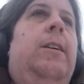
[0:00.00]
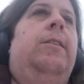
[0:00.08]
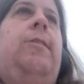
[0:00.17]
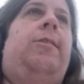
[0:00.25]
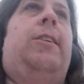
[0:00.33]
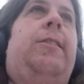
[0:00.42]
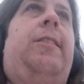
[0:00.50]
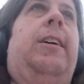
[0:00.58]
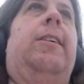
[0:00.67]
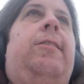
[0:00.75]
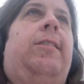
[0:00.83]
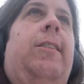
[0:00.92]

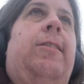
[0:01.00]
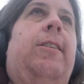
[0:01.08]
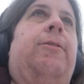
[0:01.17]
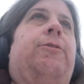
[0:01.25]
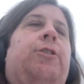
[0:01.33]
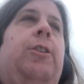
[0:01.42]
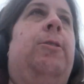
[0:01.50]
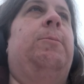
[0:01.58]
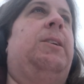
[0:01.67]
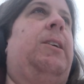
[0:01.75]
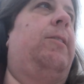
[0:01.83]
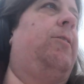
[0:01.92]
Celsius. That's after
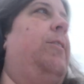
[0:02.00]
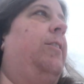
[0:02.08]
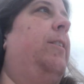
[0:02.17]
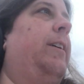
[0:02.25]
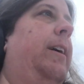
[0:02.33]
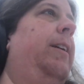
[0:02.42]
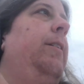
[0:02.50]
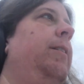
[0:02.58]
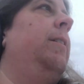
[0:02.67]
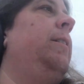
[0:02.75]
humidex and all that.